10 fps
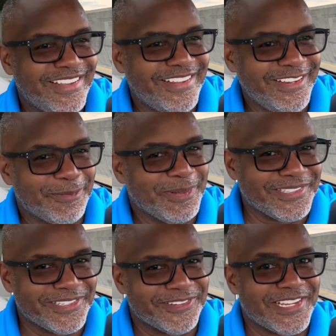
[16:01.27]

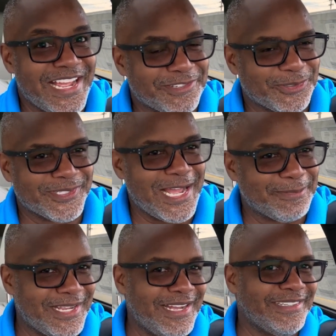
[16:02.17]
because there's an actual
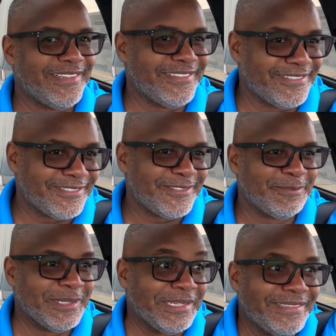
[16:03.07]
stop sign there,
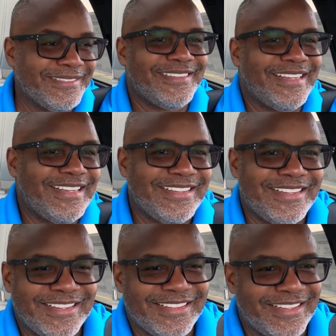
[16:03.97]
but
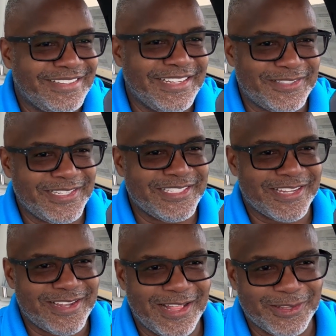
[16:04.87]
it's
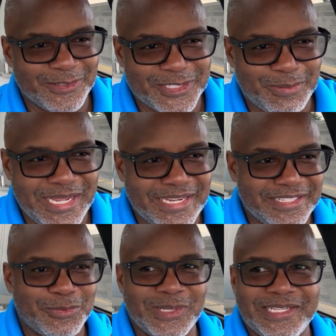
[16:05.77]
a color display and
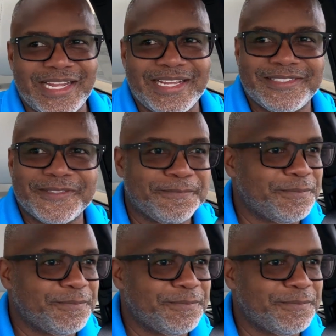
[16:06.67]
it's really nice.